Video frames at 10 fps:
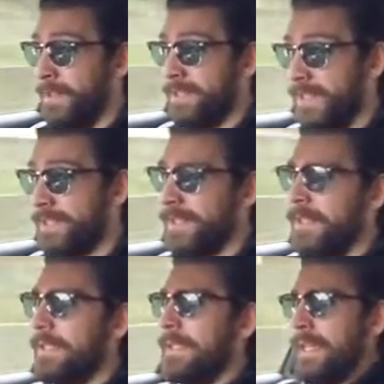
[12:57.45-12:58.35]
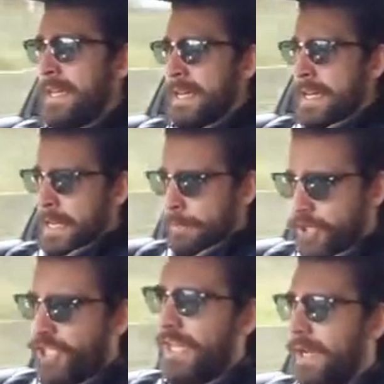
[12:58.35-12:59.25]
This is
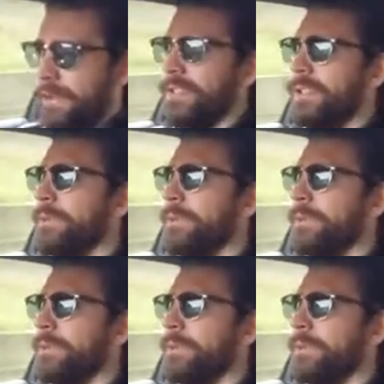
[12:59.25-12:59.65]
pushing out